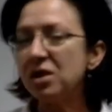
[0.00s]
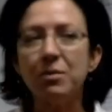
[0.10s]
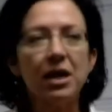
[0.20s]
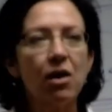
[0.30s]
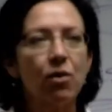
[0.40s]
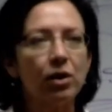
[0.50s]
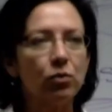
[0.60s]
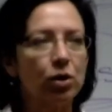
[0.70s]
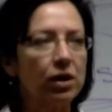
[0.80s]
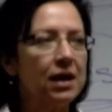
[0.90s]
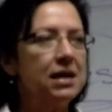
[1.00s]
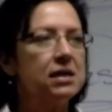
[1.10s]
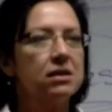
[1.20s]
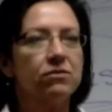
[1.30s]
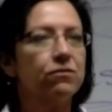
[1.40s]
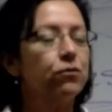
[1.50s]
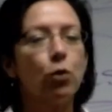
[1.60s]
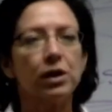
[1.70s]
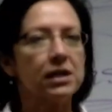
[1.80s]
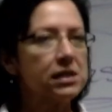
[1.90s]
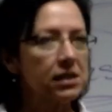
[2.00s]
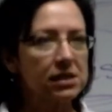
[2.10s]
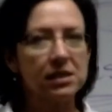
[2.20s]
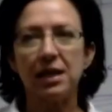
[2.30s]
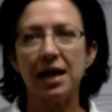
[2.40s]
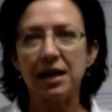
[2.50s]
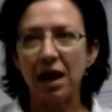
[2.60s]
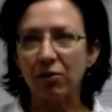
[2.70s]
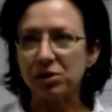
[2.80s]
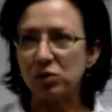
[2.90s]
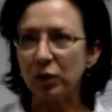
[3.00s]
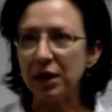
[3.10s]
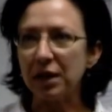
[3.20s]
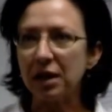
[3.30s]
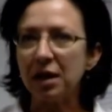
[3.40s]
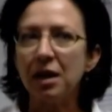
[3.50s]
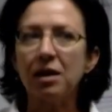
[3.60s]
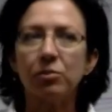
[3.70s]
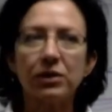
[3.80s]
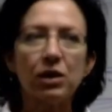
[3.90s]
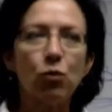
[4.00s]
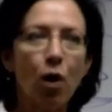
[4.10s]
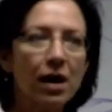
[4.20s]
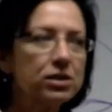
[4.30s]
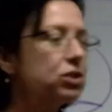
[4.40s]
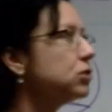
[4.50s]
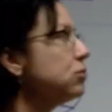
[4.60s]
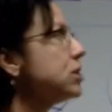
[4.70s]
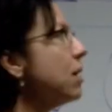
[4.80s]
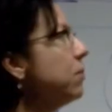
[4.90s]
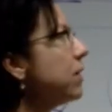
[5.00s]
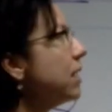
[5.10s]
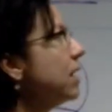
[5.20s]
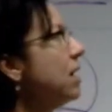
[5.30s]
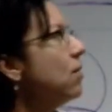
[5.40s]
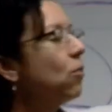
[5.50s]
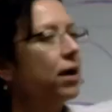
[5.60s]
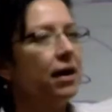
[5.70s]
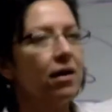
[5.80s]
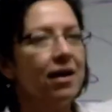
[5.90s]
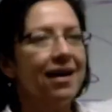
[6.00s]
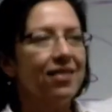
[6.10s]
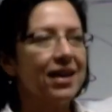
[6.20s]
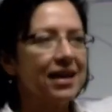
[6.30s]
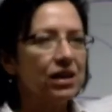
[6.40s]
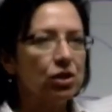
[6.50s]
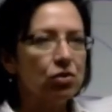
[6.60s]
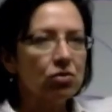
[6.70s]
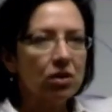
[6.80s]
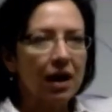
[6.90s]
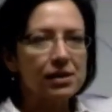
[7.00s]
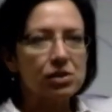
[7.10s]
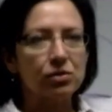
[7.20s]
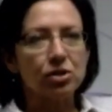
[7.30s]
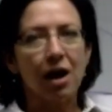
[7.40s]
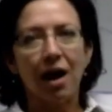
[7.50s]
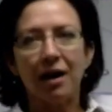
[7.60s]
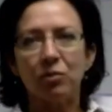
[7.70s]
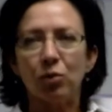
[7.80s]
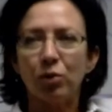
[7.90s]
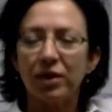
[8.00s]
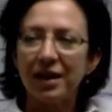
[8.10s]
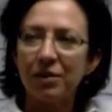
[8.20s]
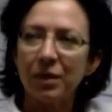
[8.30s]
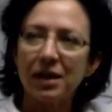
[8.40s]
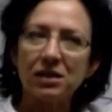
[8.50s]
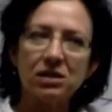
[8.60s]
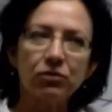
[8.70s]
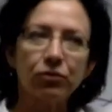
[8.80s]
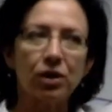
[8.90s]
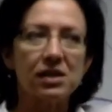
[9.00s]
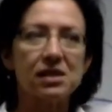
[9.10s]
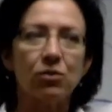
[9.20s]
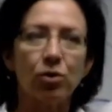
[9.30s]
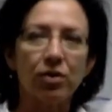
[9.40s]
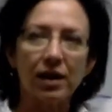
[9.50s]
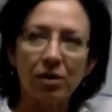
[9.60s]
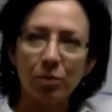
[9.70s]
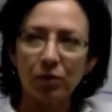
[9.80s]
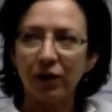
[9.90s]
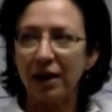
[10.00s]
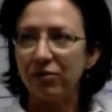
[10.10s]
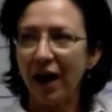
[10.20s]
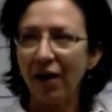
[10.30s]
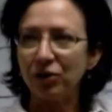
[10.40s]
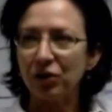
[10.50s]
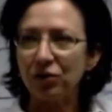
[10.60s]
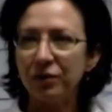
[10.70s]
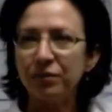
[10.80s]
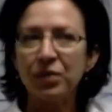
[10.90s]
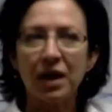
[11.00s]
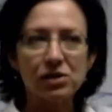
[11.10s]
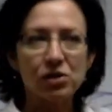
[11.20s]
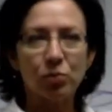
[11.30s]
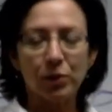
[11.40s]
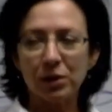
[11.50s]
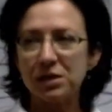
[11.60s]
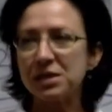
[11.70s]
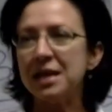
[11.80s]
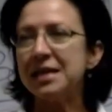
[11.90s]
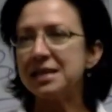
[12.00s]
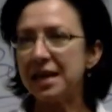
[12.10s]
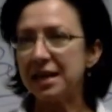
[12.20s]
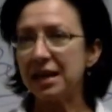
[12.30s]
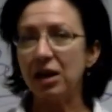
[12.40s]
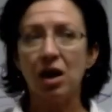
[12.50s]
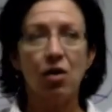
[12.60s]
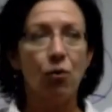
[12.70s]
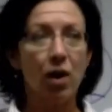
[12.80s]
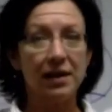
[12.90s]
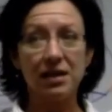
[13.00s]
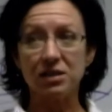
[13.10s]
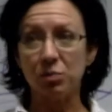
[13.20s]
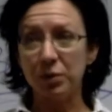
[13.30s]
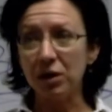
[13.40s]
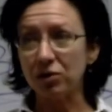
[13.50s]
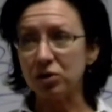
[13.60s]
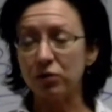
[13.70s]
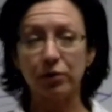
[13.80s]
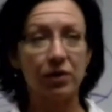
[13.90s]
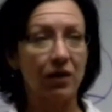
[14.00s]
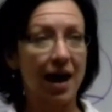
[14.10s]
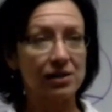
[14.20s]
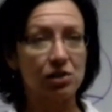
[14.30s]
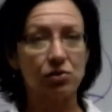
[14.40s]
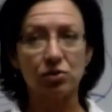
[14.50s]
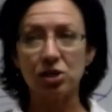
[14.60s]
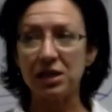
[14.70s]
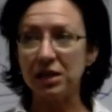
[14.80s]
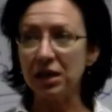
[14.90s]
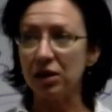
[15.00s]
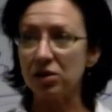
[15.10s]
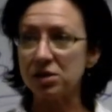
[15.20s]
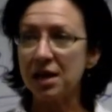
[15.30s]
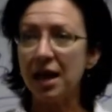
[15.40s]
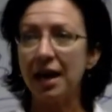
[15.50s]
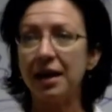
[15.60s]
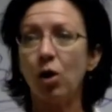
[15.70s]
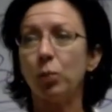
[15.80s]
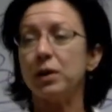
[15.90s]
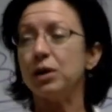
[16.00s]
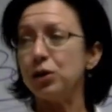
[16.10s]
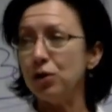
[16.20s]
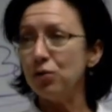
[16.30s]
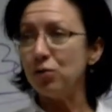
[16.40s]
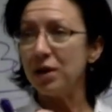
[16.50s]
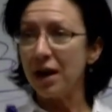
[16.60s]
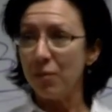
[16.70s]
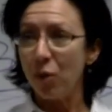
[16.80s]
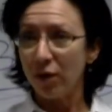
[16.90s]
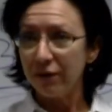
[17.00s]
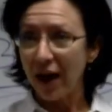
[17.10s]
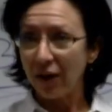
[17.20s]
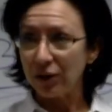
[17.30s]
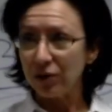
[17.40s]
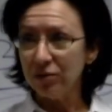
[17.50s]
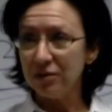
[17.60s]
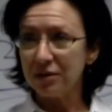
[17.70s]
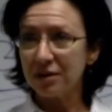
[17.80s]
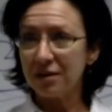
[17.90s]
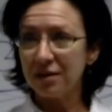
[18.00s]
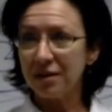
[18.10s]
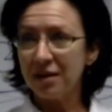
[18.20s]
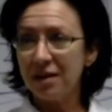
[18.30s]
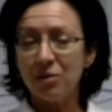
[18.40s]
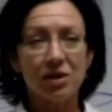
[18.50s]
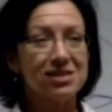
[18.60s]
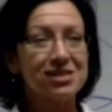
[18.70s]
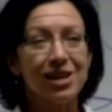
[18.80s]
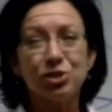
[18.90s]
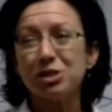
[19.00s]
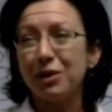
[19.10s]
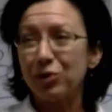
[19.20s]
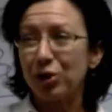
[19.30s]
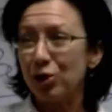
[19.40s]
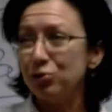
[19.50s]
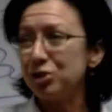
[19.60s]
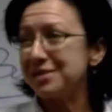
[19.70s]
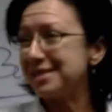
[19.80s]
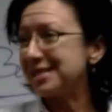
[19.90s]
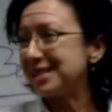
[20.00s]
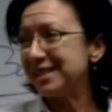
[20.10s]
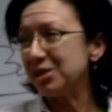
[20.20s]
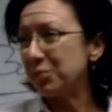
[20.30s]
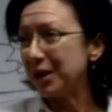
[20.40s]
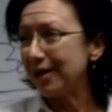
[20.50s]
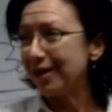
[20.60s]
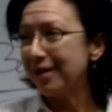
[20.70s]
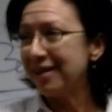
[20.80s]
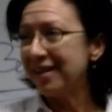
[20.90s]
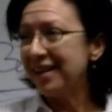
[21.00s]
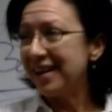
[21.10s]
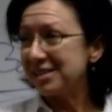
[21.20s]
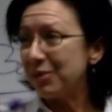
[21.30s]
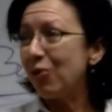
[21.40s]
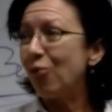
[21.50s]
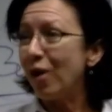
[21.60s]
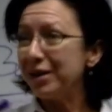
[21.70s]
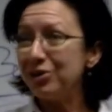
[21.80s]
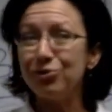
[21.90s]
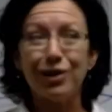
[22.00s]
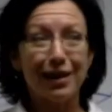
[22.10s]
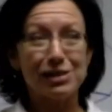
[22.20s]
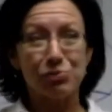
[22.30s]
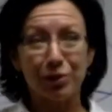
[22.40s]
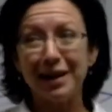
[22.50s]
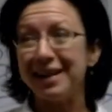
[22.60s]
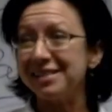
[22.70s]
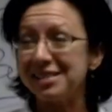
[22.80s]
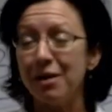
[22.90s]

So they may not want to work 40, 60, 80 hours a week, but they want to do something where they can utilize their time, where they can make a difference, and where they can provide value. And so Bernie's taking what he's built over the last 13 years and helping you get more value. Because it's not just about the coaches that stand up here. It's about what you guys bring.